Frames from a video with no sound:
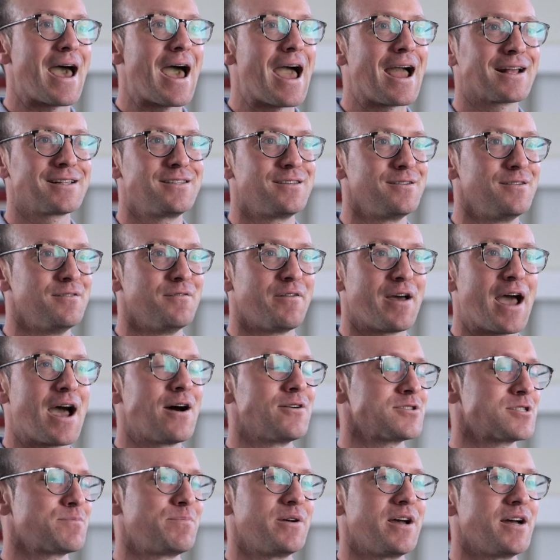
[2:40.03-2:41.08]
active
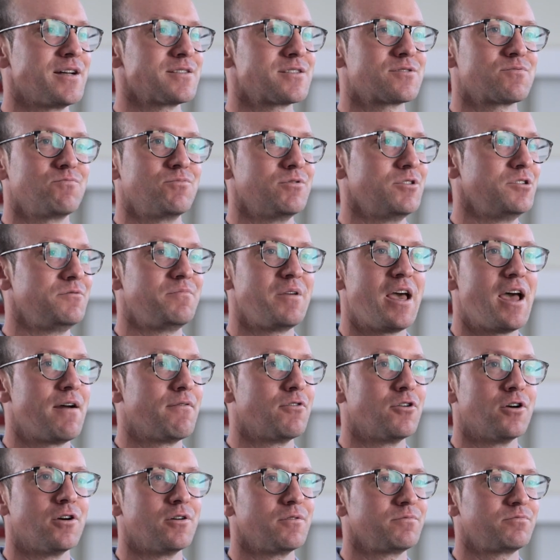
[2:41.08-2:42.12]
house pets would
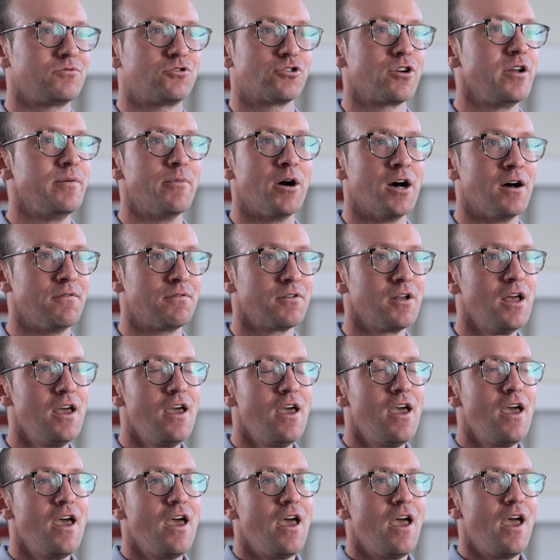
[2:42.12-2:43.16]
ever dream of.
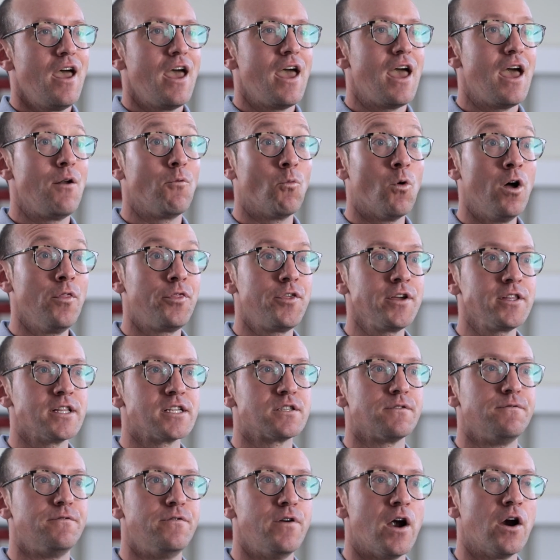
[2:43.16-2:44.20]
And one thing
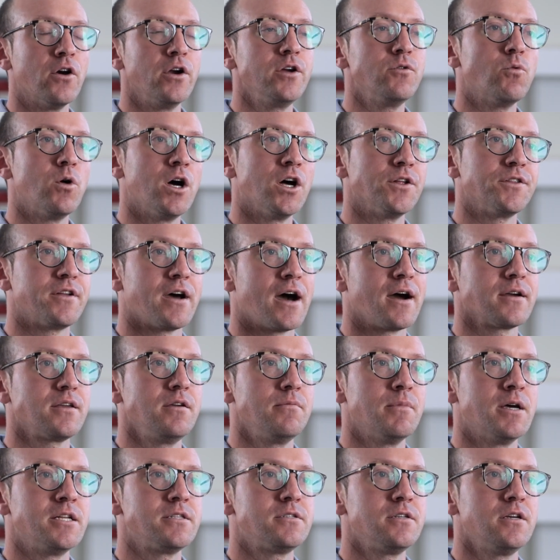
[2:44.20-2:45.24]
that's very well
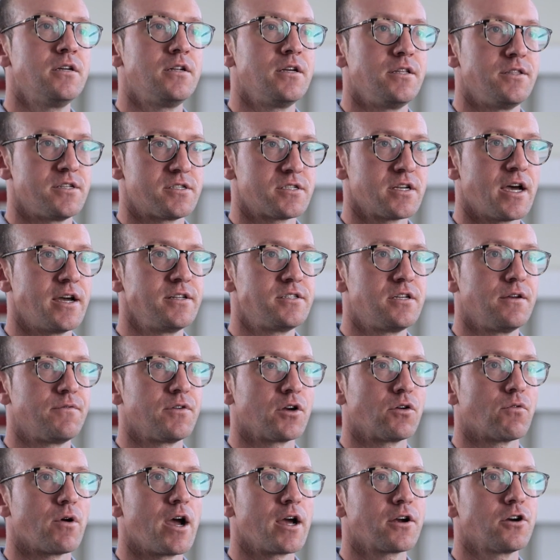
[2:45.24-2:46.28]
documented in the
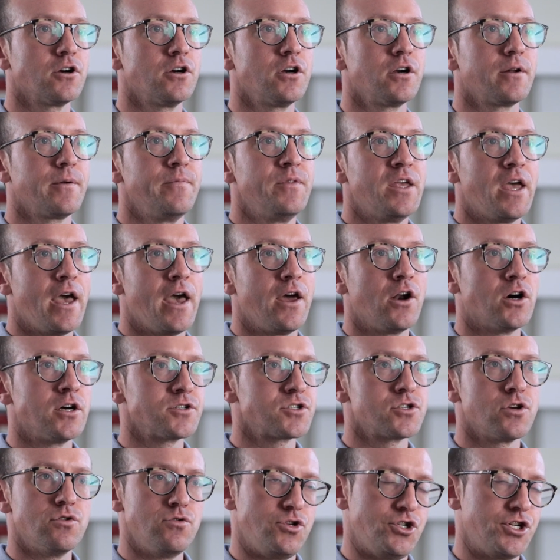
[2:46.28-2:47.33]
scientific record, and
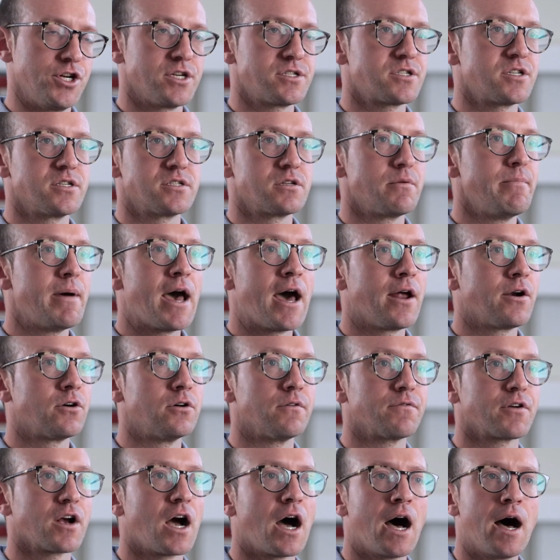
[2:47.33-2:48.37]
also just as a matter
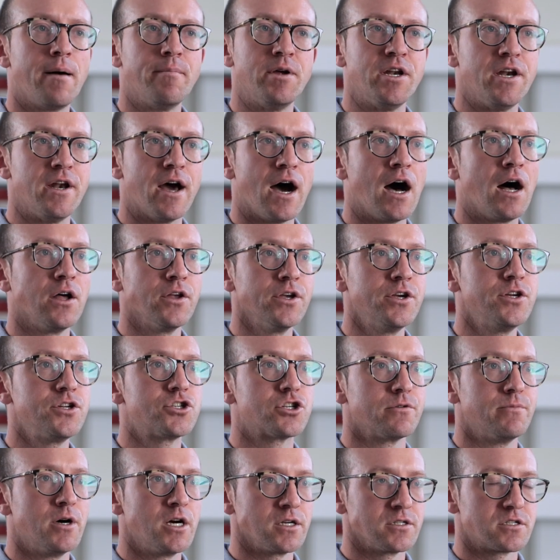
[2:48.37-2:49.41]
of common
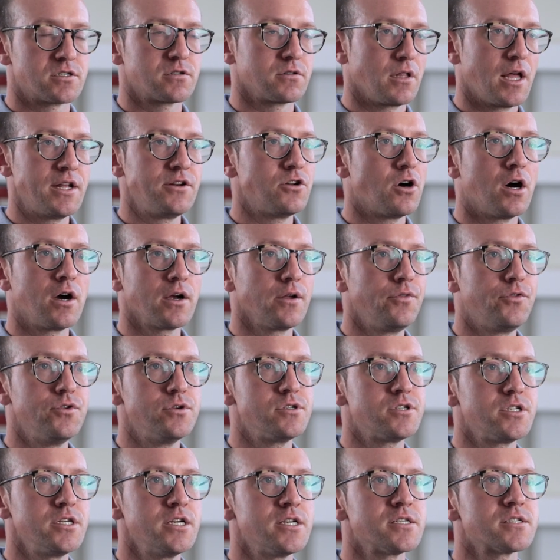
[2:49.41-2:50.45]
knowledge among sled dog
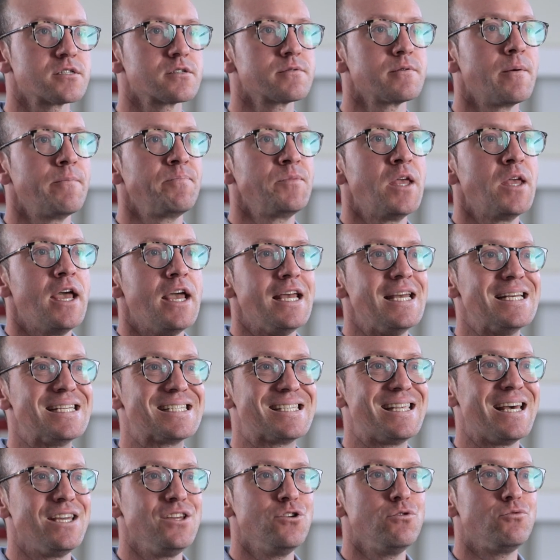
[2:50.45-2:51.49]
enthusiasts,
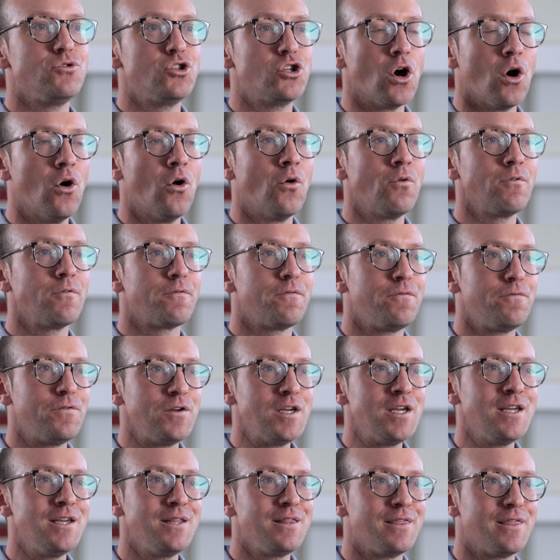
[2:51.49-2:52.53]
is that you don't
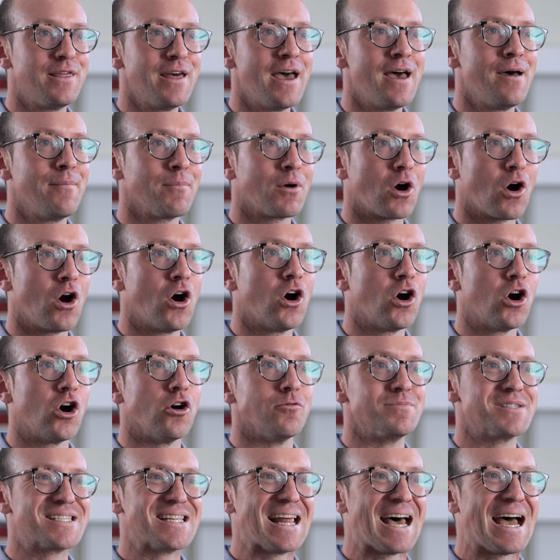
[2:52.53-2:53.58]
feed them
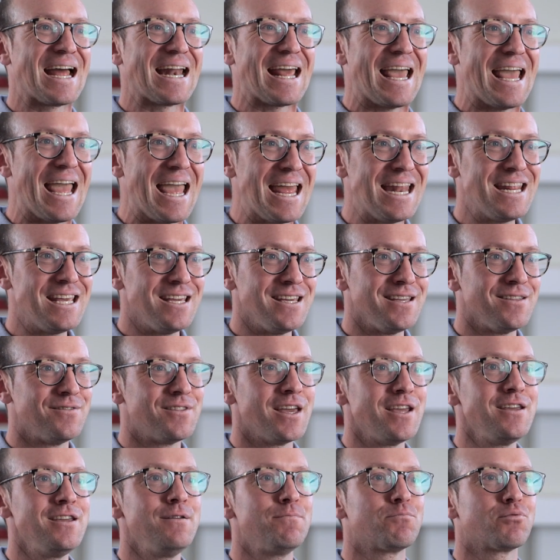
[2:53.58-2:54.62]
carbs, not any.
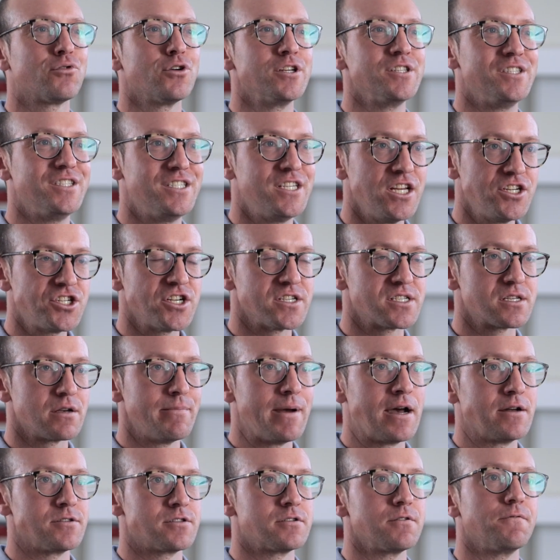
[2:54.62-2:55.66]
They eat prodigious
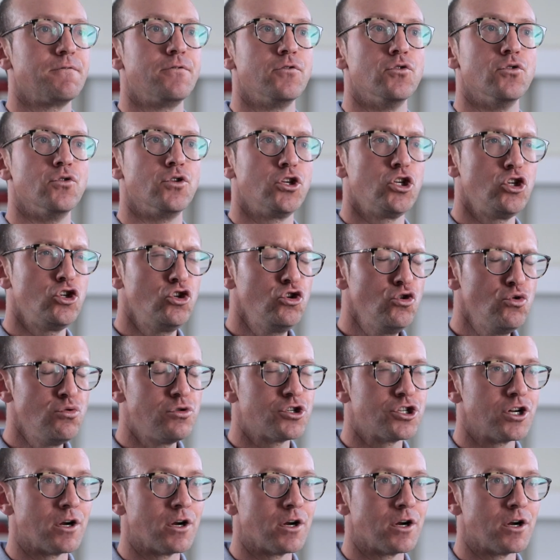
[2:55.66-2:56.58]
amounts of food, huge